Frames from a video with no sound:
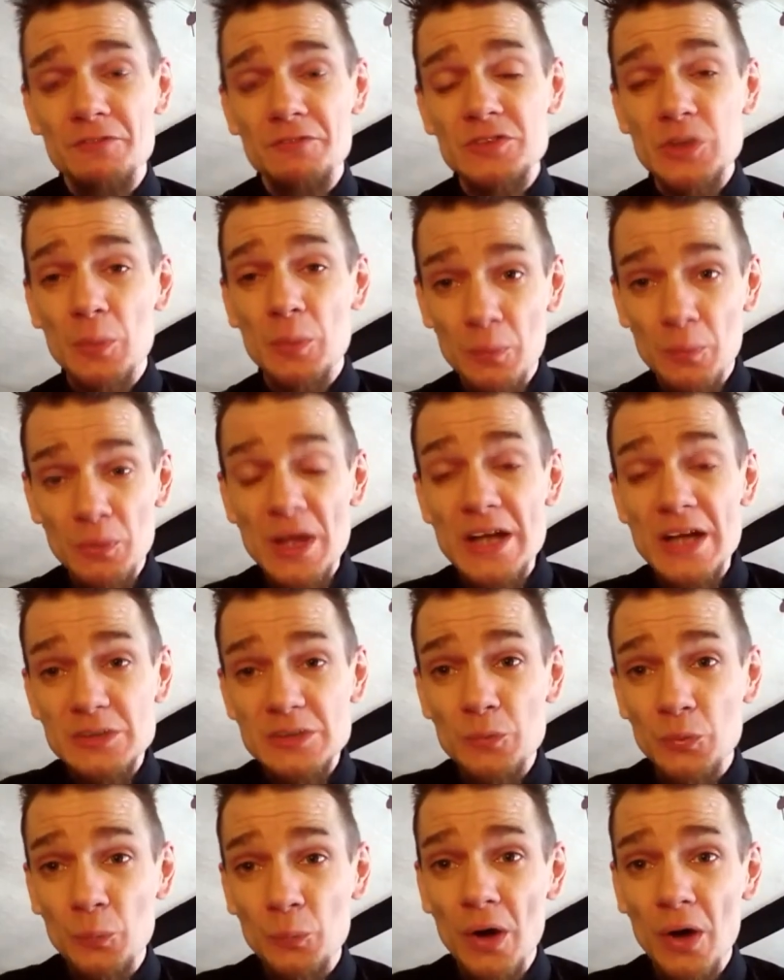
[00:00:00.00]
So yes, it
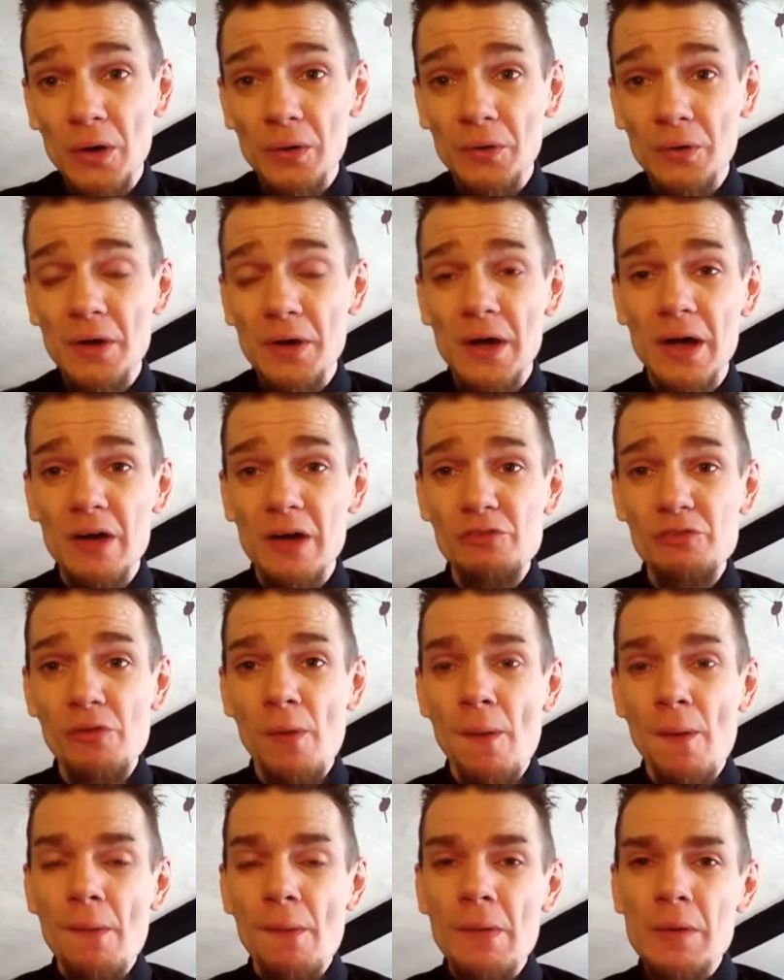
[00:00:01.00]
would work on Earth,
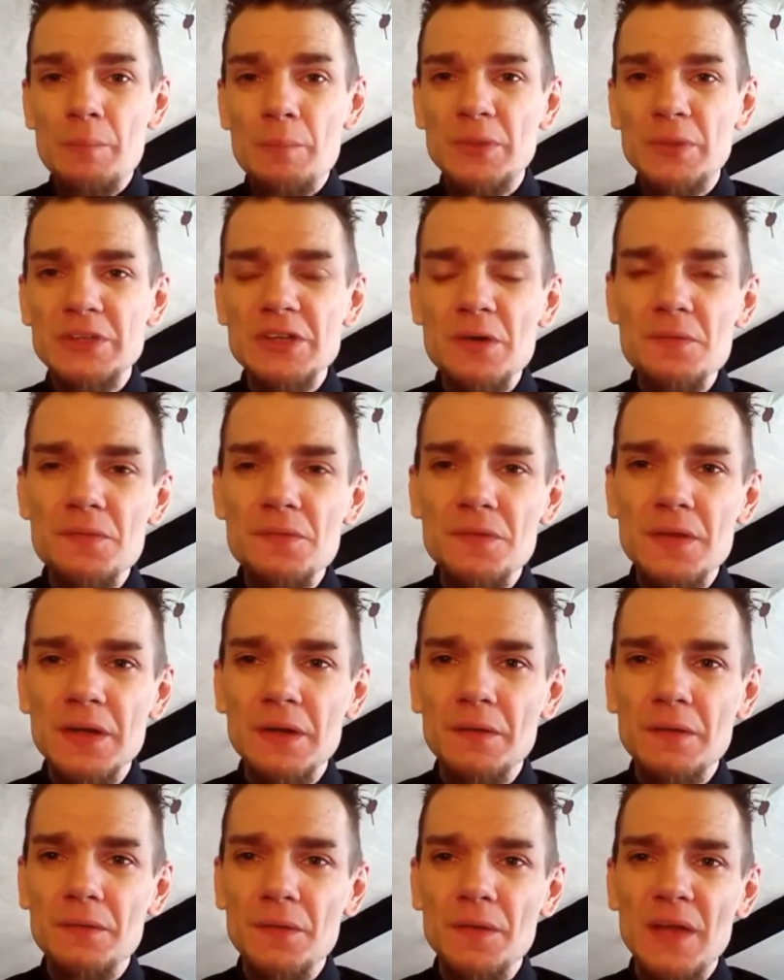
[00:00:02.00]
but don't
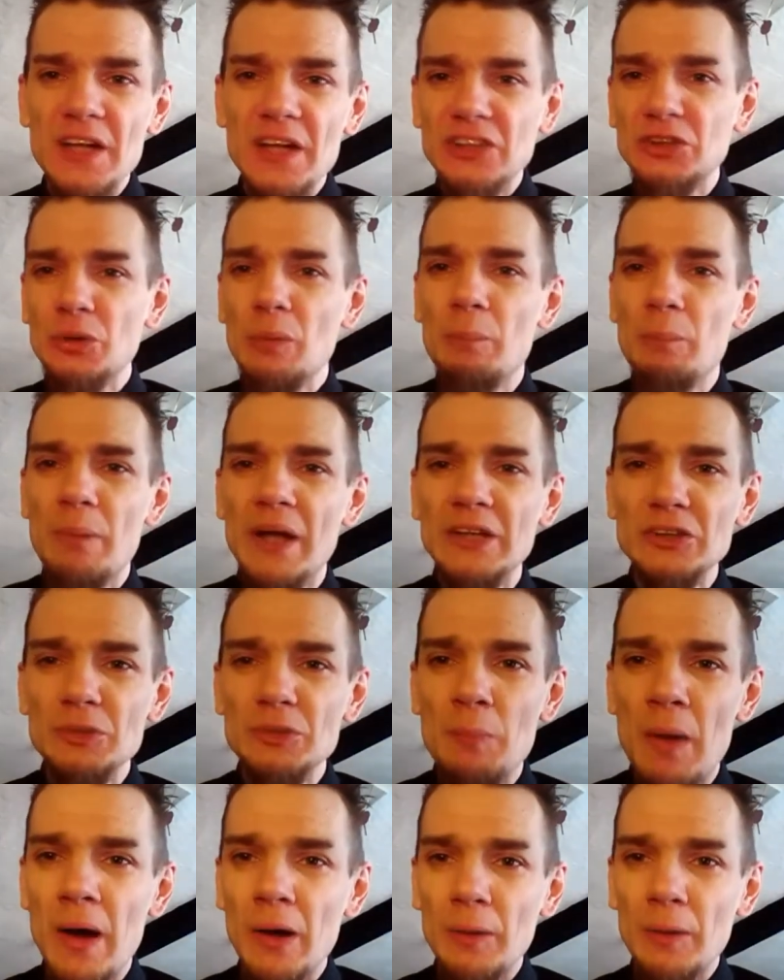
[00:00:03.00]
think that that's your
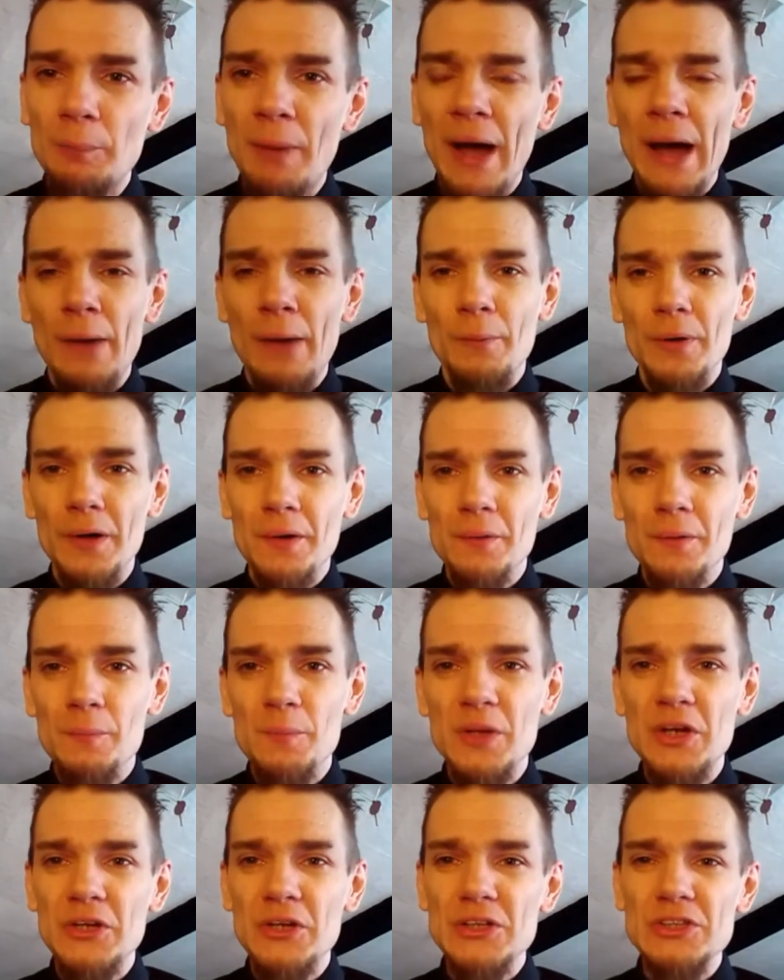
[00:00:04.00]
benchmark power,
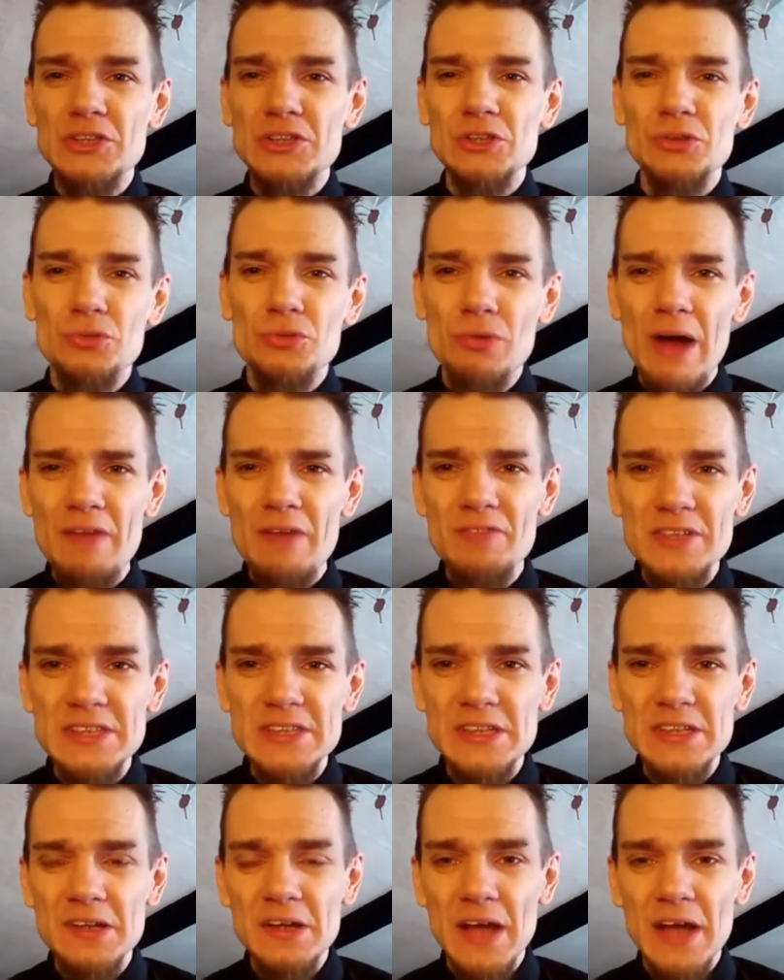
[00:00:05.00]
because
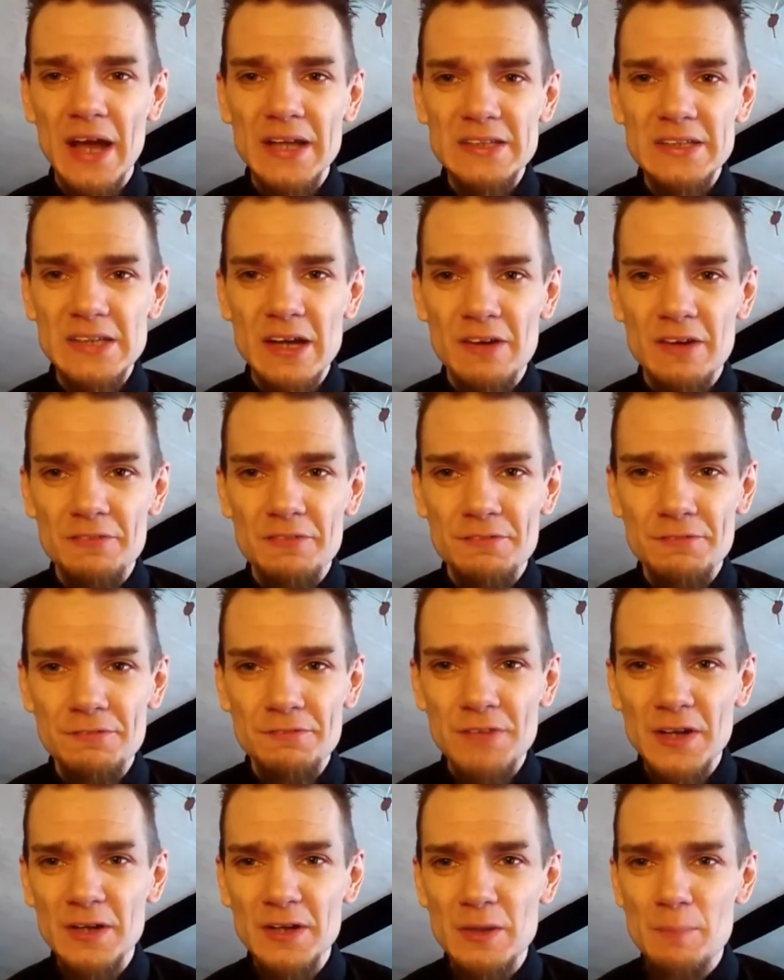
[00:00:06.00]
gravity has a
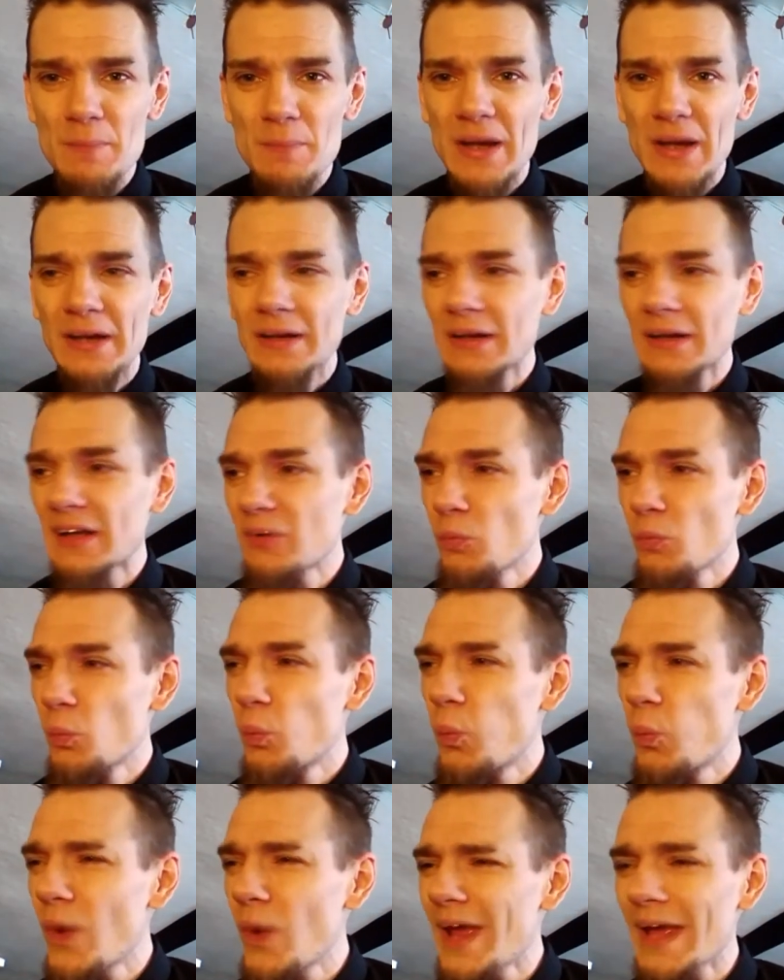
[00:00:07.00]
fundamentally
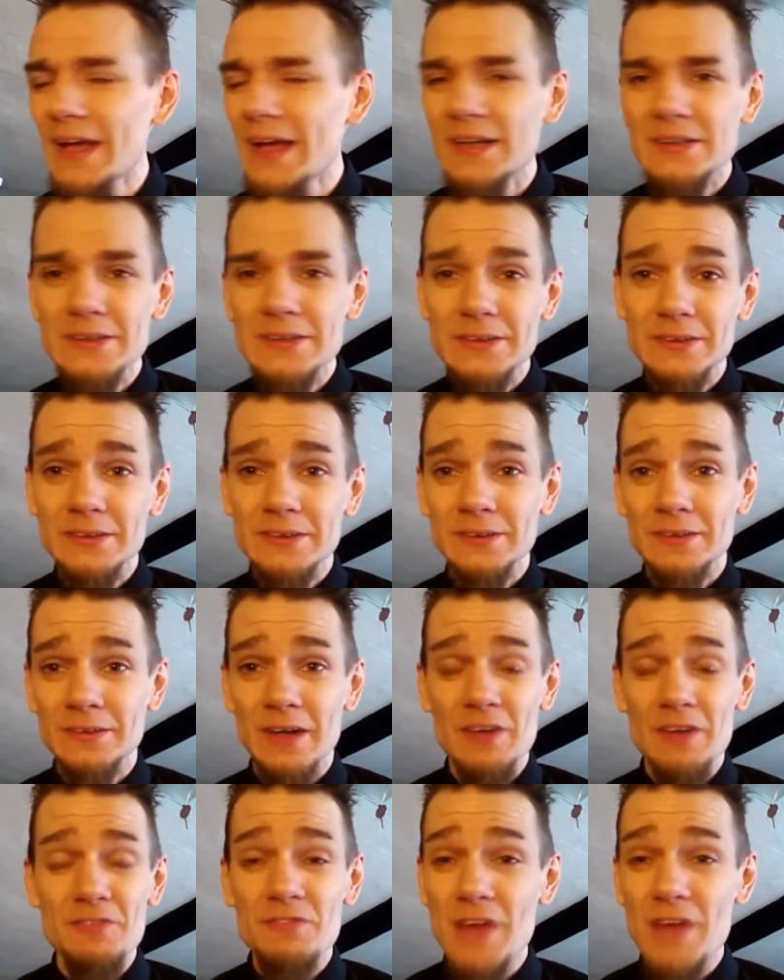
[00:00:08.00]
weird
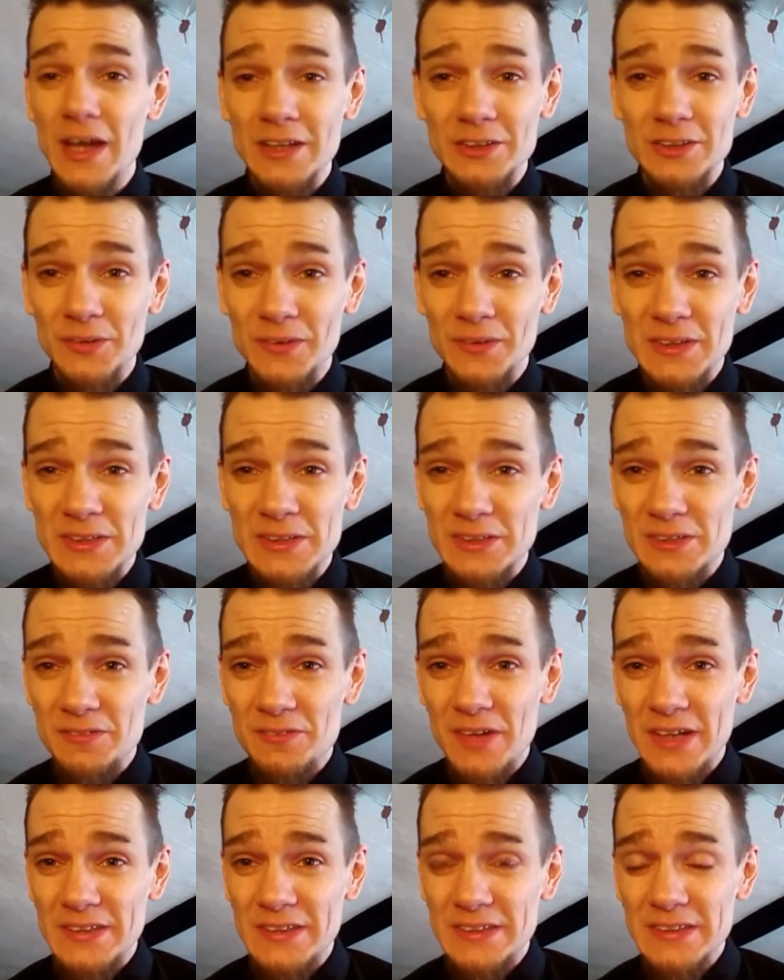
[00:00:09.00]
effect on these
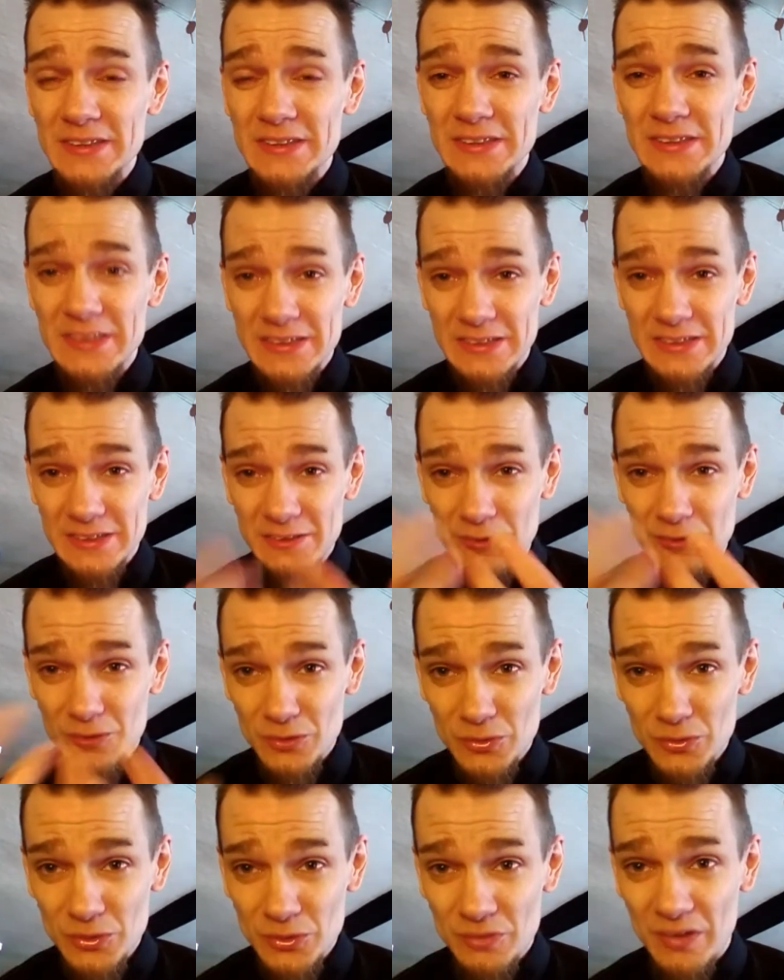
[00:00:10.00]
devices, this
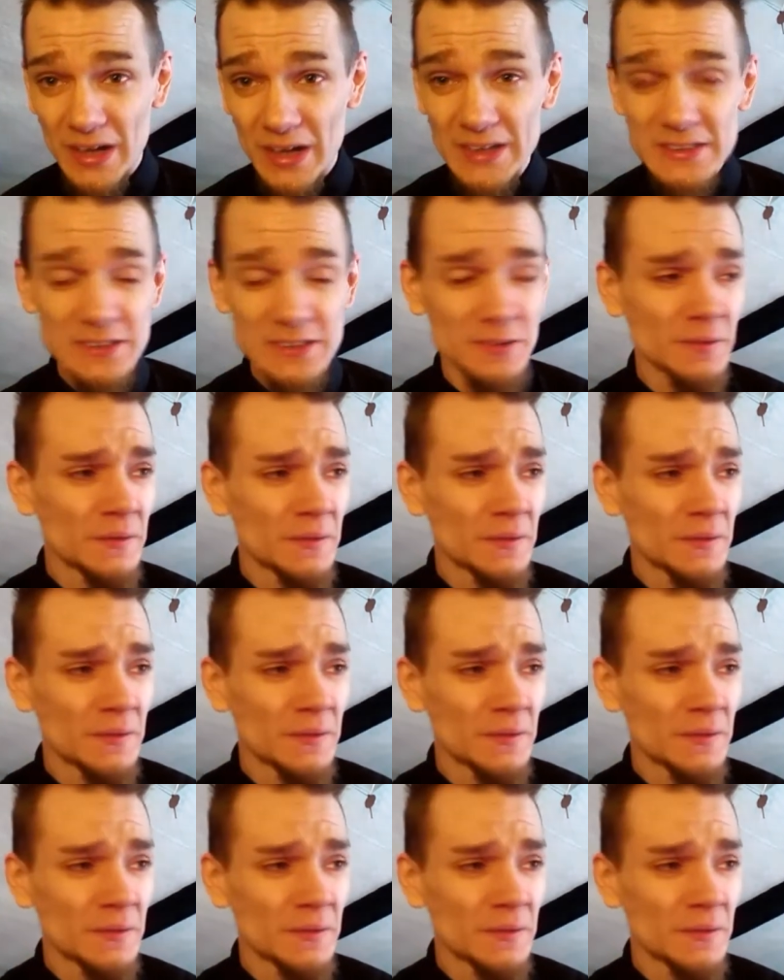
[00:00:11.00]
new device,